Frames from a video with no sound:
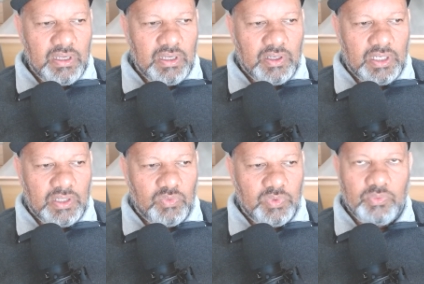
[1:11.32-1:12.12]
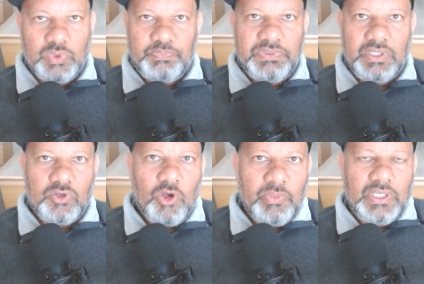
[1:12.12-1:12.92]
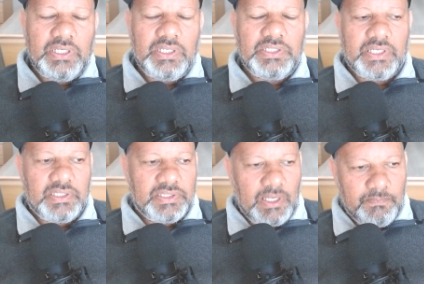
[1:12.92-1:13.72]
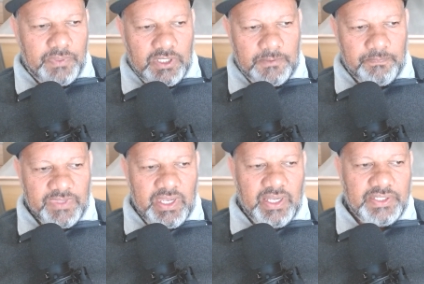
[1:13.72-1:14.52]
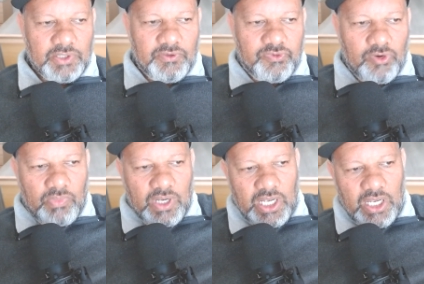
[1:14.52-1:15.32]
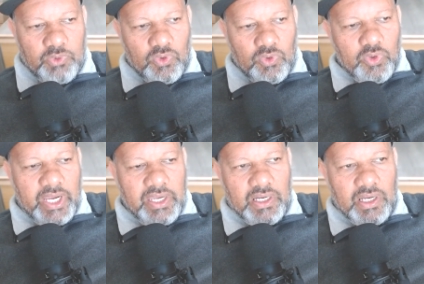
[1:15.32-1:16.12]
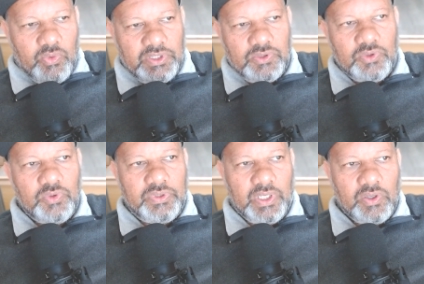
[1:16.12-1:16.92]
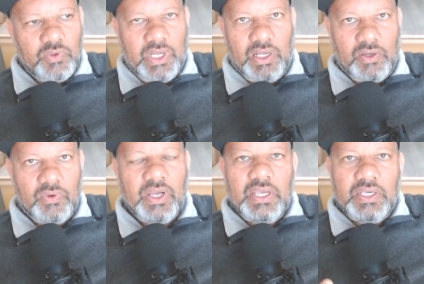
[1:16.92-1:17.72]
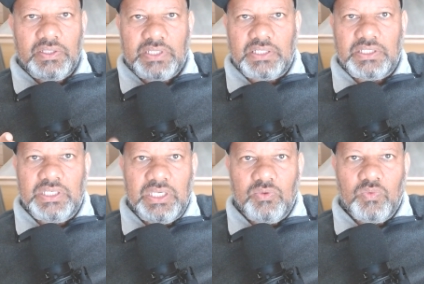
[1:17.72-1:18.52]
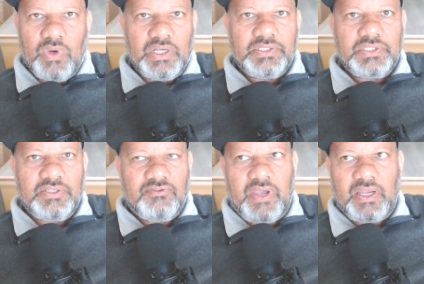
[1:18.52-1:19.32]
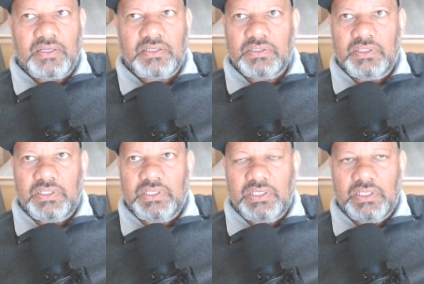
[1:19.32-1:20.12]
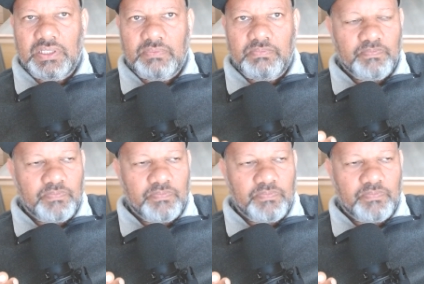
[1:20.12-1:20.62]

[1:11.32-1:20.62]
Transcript: uh, would, would be commonly in each other's company. And so from Abu Huraira, we do know now that he was, in fact, uh, um,